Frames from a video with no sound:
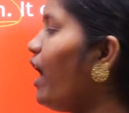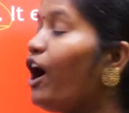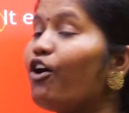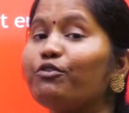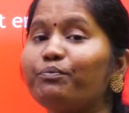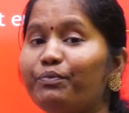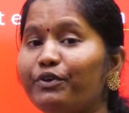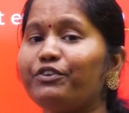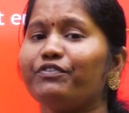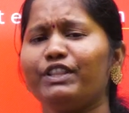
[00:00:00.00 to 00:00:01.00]
How
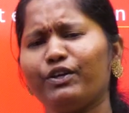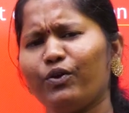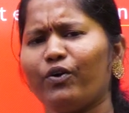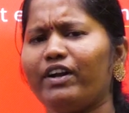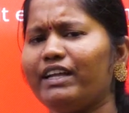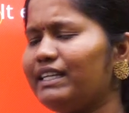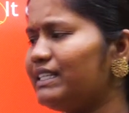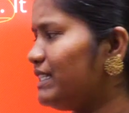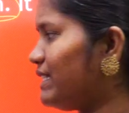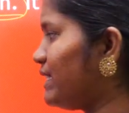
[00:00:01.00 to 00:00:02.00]
beautiful the garden
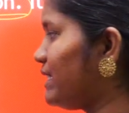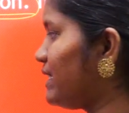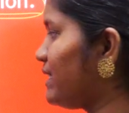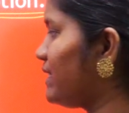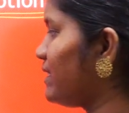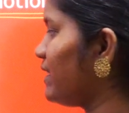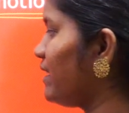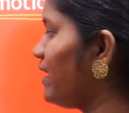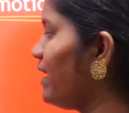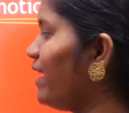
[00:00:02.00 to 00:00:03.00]
is!
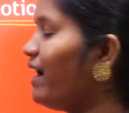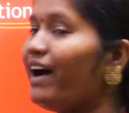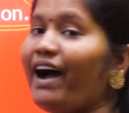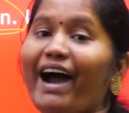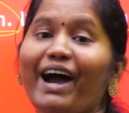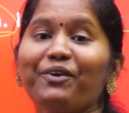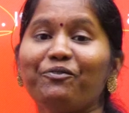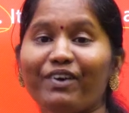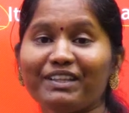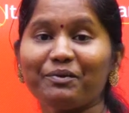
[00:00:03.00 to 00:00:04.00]
I
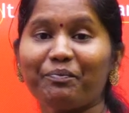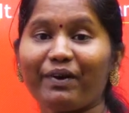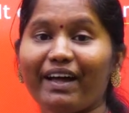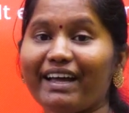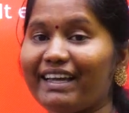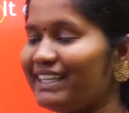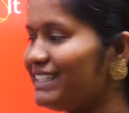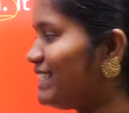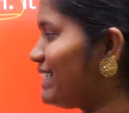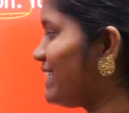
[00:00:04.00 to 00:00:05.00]
won the
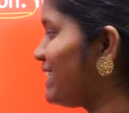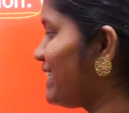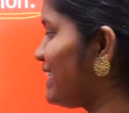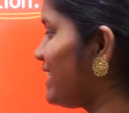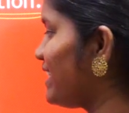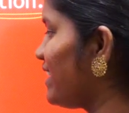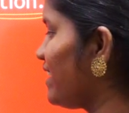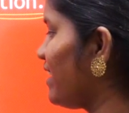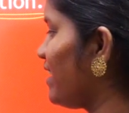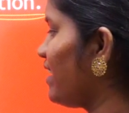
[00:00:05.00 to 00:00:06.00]
prize!
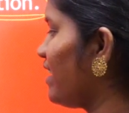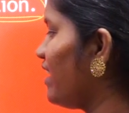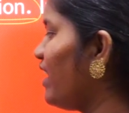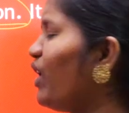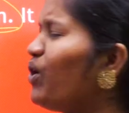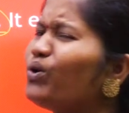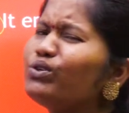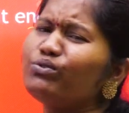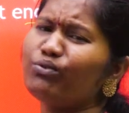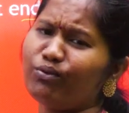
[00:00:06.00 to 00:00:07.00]
Oh
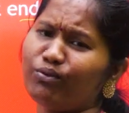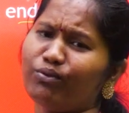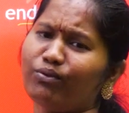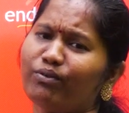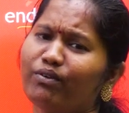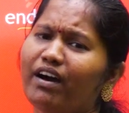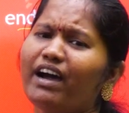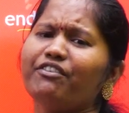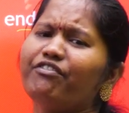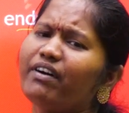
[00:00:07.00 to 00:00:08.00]
no!
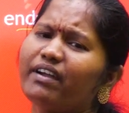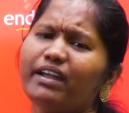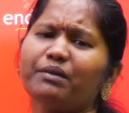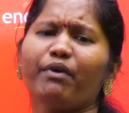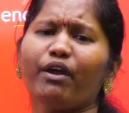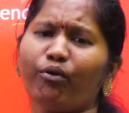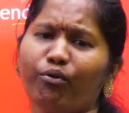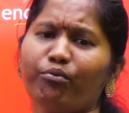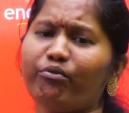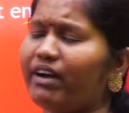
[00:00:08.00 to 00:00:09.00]
I forget my
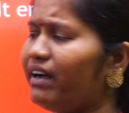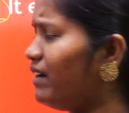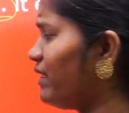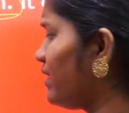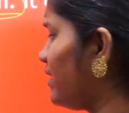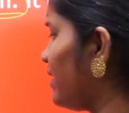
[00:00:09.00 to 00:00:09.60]
homework.